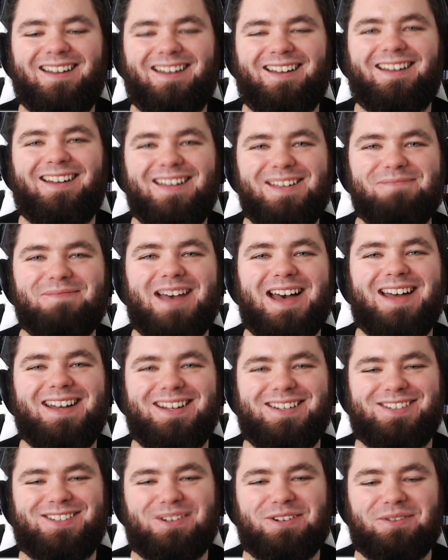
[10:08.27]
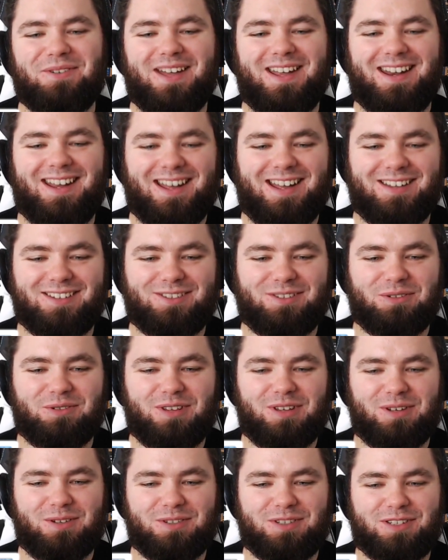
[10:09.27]
He managed to win against all
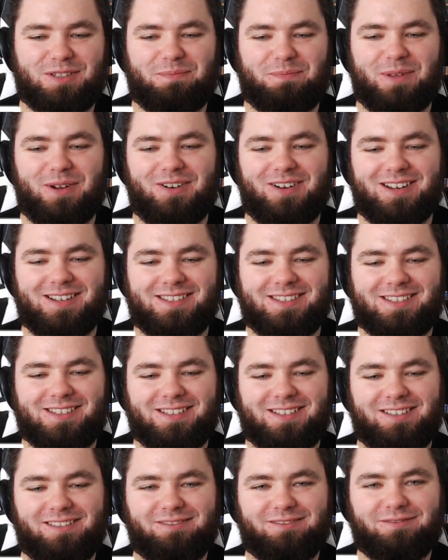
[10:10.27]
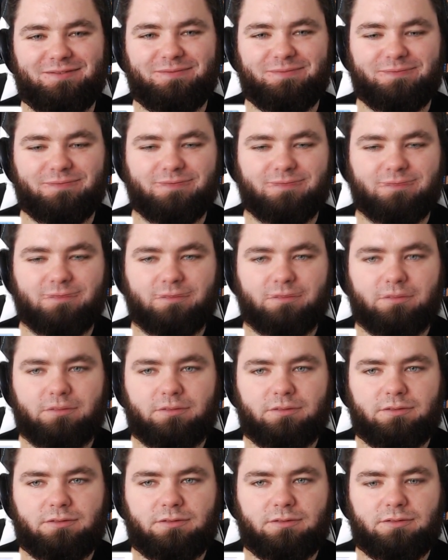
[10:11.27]
those spirits.
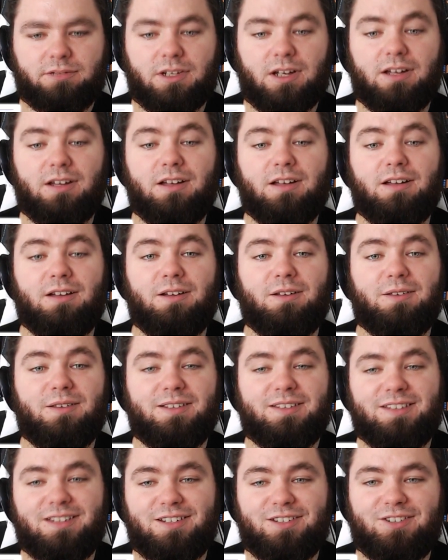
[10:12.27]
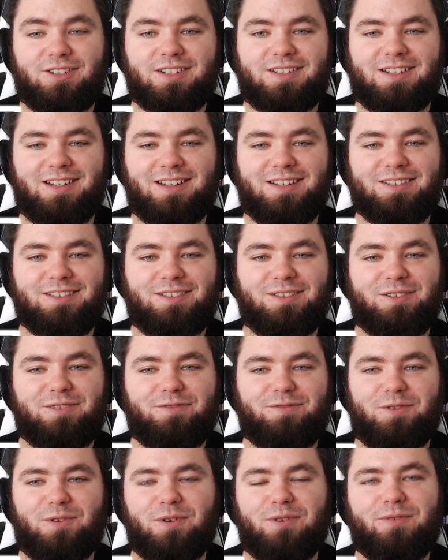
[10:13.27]
Oh, that's interesting. So the
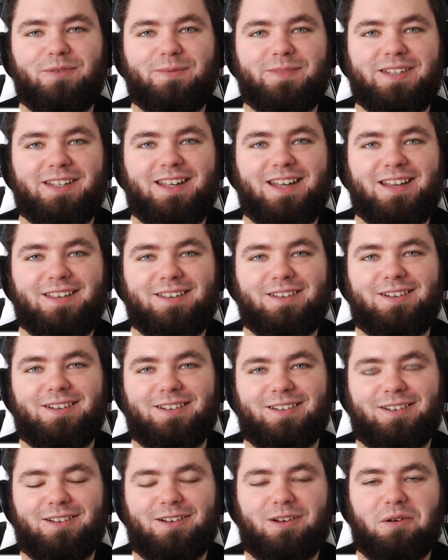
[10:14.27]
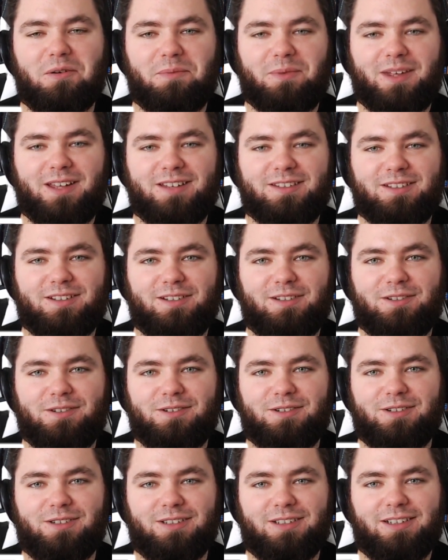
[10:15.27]
four of them together could go up against
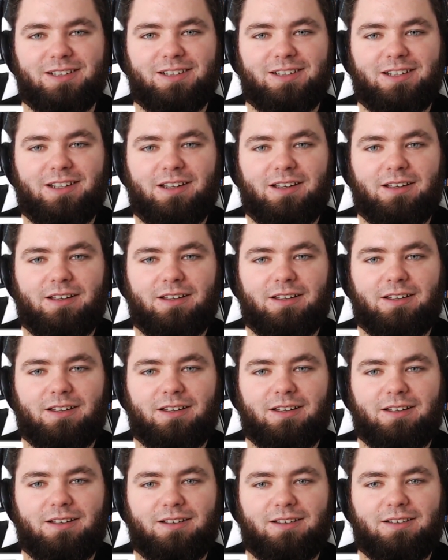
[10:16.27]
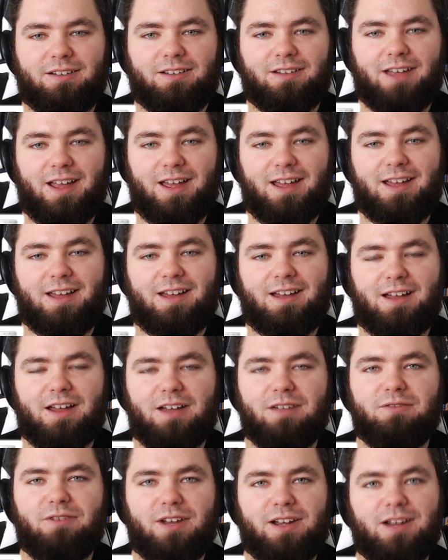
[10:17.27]
Claw. Yeah, I
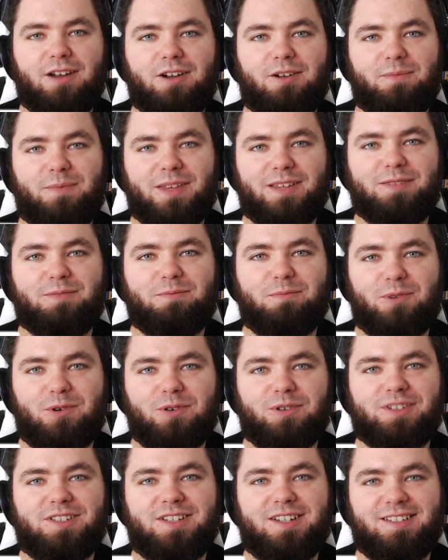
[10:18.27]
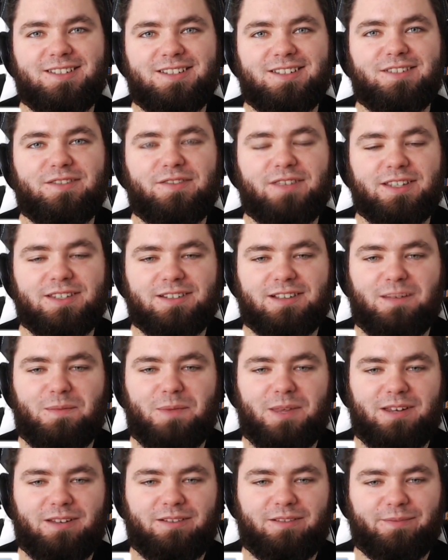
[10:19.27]
really hope there's more seasons of this
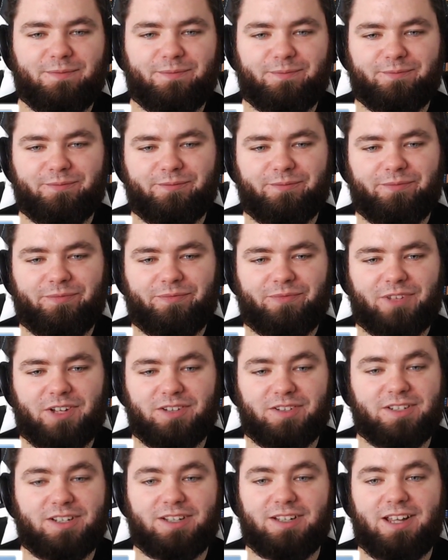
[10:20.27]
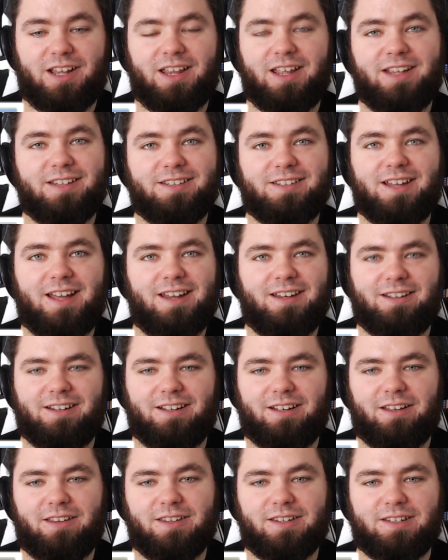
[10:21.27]
coming. Because this clearly is an
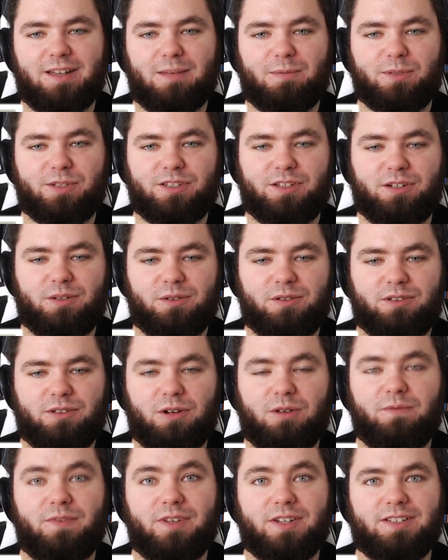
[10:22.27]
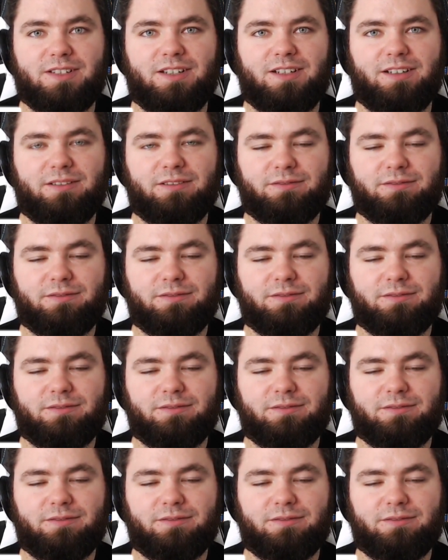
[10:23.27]
ending in this episode, obviously.